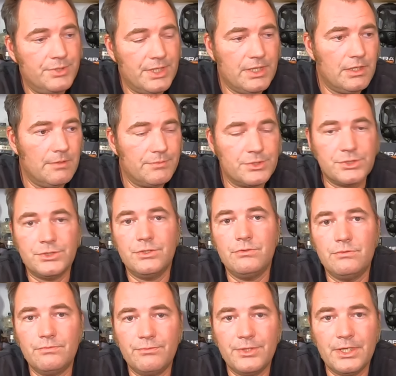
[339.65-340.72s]
picking up the
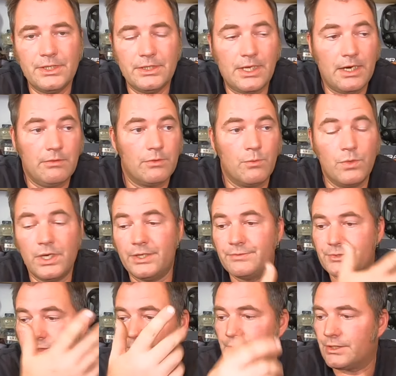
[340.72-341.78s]
chute, thinking, I don't know what
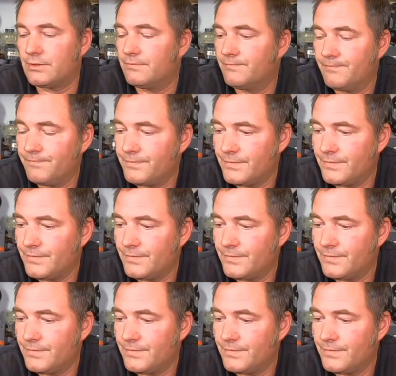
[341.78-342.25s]
he was thinking.